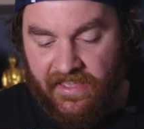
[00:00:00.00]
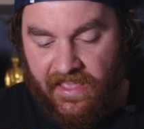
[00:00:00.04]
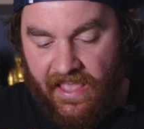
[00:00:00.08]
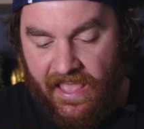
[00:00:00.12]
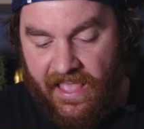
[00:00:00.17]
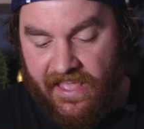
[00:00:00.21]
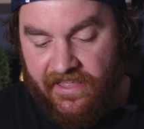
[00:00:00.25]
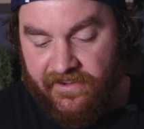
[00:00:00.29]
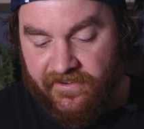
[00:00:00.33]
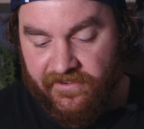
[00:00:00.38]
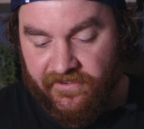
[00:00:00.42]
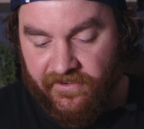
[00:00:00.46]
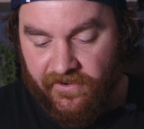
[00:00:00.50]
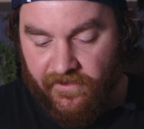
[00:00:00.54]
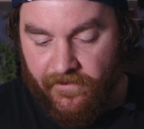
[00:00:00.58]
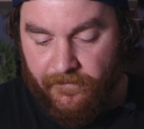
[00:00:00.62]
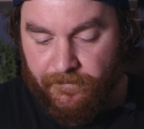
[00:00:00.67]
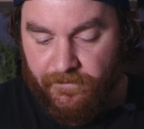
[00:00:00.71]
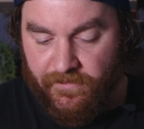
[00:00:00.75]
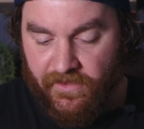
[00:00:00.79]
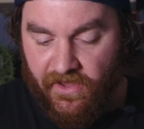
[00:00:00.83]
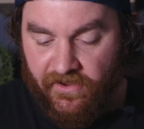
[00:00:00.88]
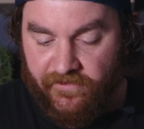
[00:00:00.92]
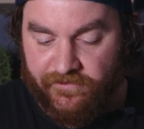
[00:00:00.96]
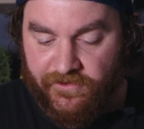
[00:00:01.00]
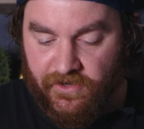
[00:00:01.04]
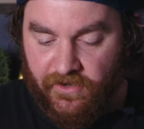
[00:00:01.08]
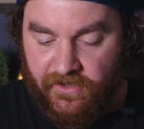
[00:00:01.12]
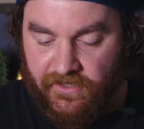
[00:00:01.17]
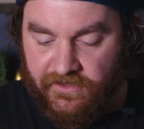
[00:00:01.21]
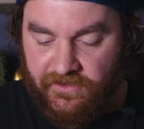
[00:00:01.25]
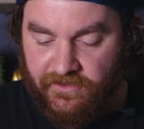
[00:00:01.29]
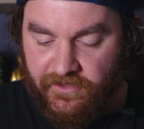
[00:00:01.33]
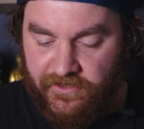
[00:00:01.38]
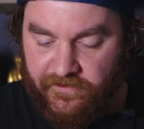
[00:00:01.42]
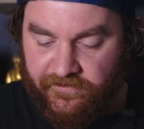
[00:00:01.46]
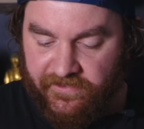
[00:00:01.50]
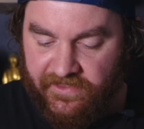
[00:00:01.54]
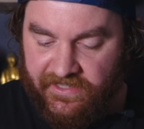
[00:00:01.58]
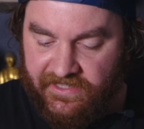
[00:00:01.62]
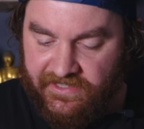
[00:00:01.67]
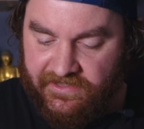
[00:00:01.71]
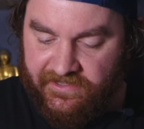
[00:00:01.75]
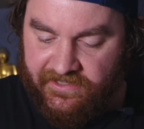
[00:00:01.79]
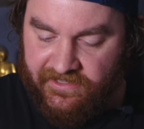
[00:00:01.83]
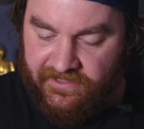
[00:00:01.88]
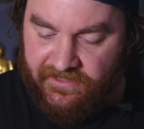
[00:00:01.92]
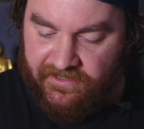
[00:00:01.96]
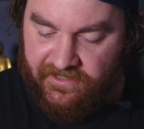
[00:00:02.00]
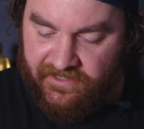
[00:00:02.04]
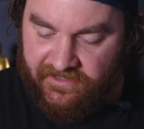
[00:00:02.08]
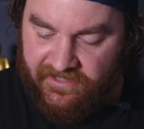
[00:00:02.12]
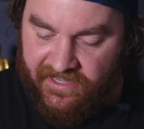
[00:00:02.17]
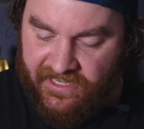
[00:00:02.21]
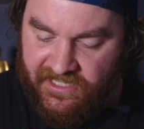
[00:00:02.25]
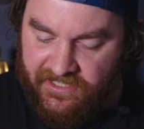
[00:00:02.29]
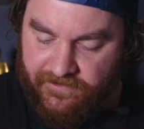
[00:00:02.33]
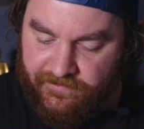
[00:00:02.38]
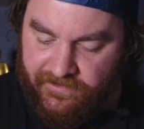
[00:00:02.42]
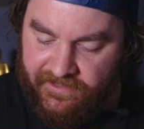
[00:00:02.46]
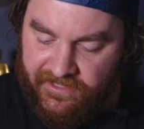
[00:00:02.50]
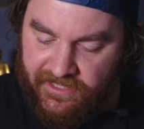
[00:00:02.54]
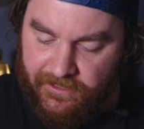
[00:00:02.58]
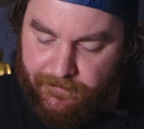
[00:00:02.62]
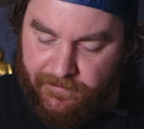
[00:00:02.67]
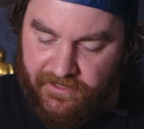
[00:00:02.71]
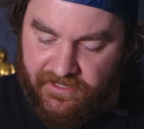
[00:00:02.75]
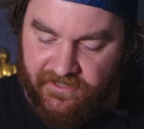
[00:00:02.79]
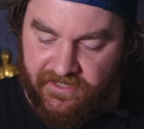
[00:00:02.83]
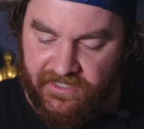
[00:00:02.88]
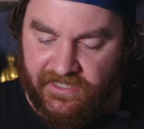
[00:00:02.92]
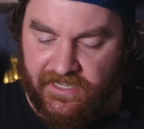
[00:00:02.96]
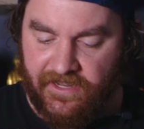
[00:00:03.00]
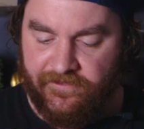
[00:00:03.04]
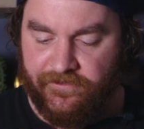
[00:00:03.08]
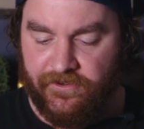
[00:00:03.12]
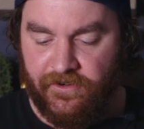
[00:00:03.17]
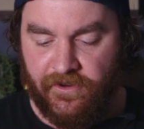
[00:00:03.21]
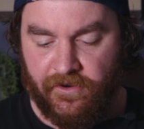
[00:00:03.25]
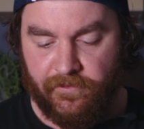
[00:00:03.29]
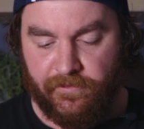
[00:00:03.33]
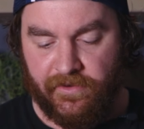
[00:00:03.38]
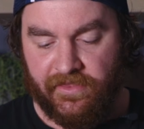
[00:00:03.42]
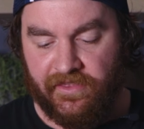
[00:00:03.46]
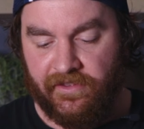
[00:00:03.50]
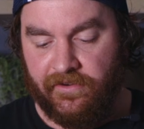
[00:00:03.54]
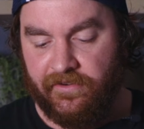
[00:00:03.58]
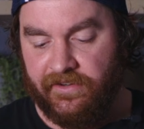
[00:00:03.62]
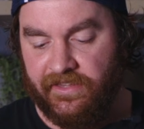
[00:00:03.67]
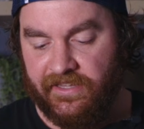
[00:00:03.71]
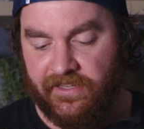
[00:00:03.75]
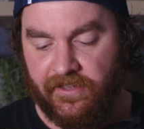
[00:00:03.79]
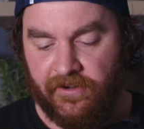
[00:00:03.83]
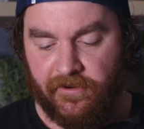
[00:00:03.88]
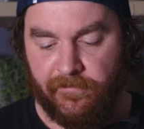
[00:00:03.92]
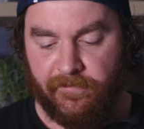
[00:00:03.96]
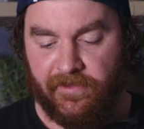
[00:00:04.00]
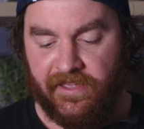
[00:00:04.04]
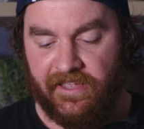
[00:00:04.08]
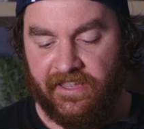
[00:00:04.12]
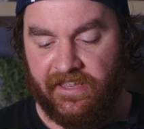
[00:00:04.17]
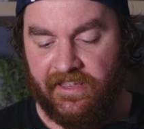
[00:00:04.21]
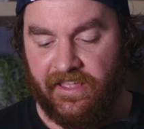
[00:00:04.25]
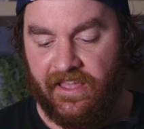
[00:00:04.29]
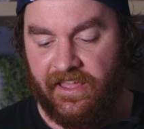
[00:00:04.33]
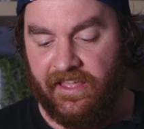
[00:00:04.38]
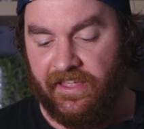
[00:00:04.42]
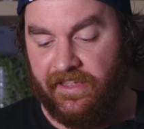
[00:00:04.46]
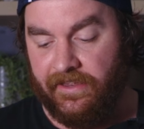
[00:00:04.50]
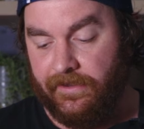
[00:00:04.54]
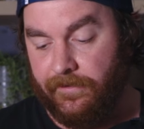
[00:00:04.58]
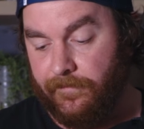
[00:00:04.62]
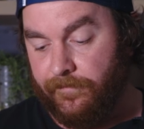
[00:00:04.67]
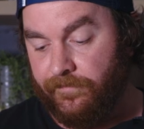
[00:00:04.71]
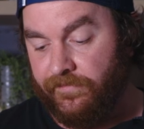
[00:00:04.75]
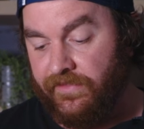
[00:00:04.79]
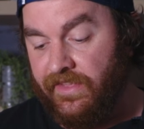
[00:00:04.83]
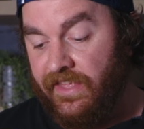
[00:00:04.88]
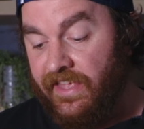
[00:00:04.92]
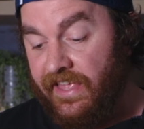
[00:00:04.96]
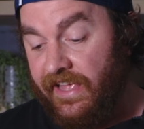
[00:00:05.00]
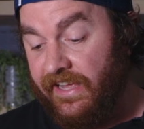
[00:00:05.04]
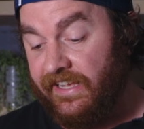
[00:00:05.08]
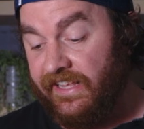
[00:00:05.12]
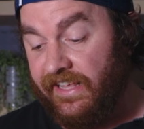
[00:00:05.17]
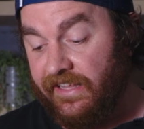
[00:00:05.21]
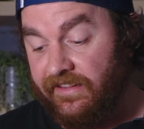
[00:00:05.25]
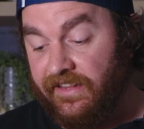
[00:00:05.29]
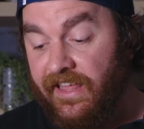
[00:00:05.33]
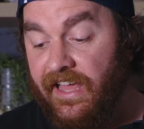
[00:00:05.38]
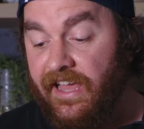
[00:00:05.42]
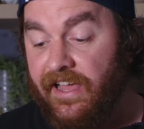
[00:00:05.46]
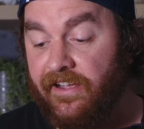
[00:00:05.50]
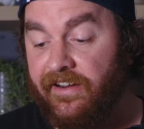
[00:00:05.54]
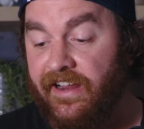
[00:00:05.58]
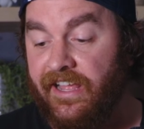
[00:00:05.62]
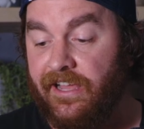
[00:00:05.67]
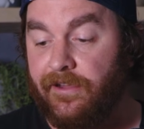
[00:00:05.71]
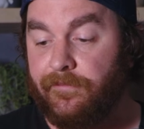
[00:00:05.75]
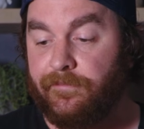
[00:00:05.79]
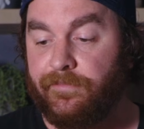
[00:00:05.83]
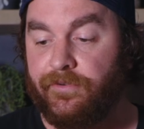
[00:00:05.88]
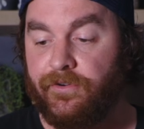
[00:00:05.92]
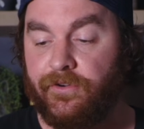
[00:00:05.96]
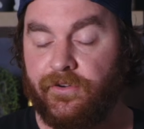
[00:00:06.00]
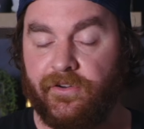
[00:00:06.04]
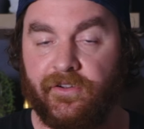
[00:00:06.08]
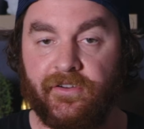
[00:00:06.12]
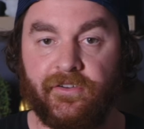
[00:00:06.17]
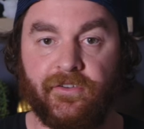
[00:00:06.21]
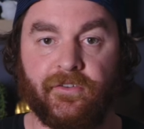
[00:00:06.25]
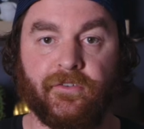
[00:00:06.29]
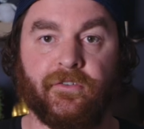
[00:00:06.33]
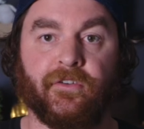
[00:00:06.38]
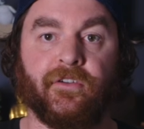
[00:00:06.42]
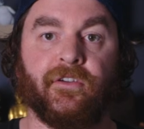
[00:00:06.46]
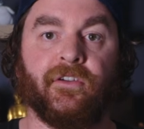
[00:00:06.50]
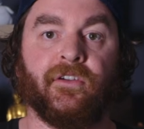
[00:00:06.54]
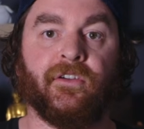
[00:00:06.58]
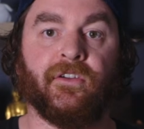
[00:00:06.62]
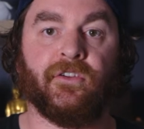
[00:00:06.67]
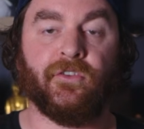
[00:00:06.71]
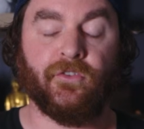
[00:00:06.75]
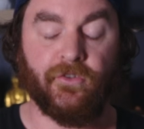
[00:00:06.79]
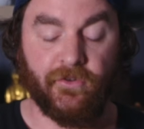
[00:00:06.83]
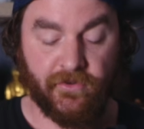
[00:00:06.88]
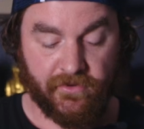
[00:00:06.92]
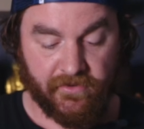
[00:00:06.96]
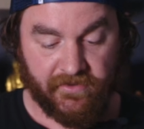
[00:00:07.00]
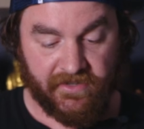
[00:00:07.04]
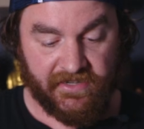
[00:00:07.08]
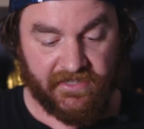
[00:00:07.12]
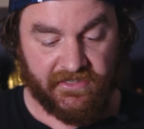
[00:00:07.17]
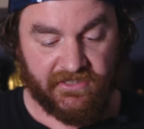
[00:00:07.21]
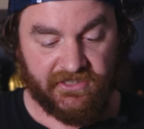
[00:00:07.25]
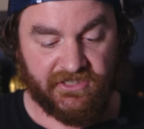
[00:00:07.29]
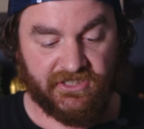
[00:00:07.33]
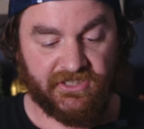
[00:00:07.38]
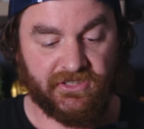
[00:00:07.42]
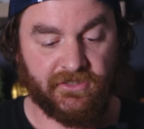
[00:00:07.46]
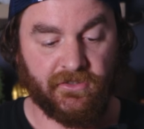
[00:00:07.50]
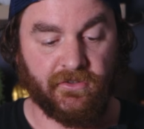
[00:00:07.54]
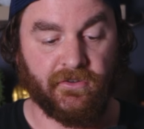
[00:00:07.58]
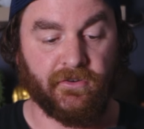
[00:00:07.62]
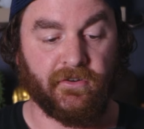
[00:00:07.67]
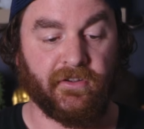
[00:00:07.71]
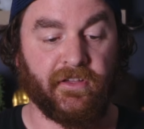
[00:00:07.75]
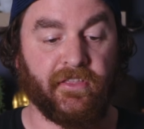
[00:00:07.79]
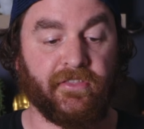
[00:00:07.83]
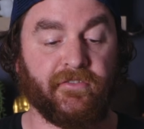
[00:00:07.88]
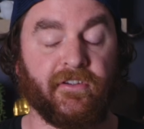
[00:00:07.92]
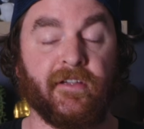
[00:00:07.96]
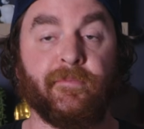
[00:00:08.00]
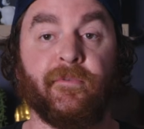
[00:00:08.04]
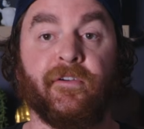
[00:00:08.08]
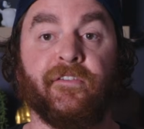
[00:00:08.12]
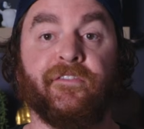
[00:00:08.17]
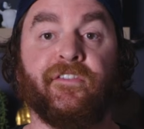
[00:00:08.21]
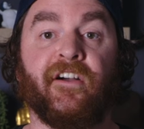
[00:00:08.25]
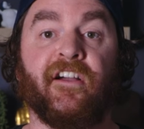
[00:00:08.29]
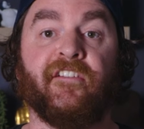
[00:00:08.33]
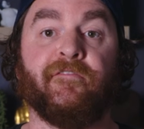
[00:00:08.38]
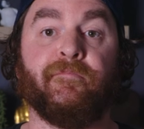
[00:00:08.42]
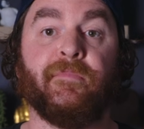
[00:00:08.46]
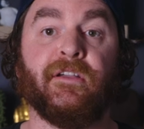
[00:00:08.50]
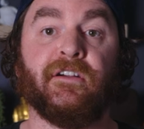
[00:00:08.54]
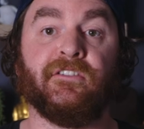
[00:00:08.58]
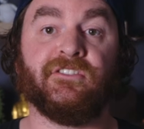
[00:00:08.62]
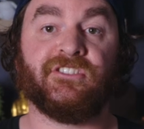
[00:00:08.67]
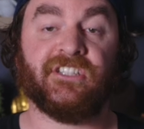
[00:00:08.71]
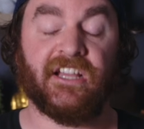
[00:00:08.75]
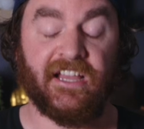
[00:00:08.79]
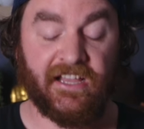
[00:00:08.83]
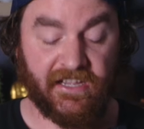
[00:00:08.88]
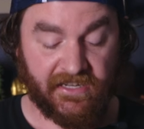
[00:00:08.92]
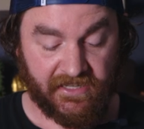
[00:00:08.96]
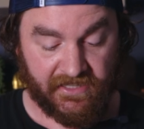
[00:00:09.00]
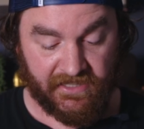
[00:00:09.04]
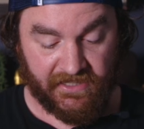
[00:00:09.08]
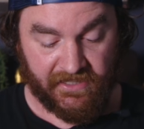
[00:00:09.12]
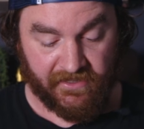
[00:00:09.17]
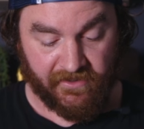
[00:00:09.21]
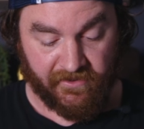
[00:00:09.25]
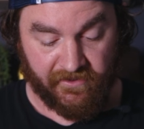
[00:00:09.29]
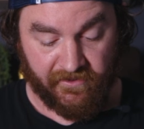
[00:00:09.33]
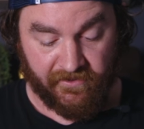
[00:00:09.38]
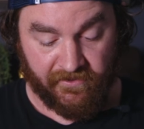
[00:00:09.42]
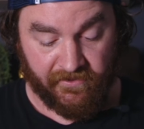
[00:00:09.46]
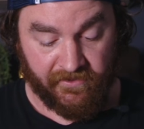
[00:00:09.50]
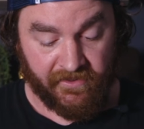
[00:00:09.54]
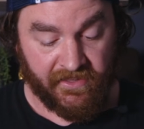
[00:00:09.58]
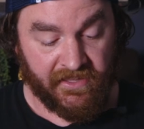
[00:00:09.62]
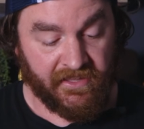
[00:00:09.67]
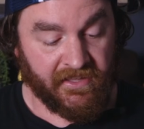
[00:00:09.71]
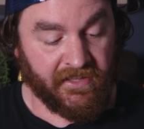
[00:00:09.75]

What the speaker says: And I've got a lot of these little attachments because you never know whether it's going to be a XLR output or a 1/4 inch or a 3.5mm jack, so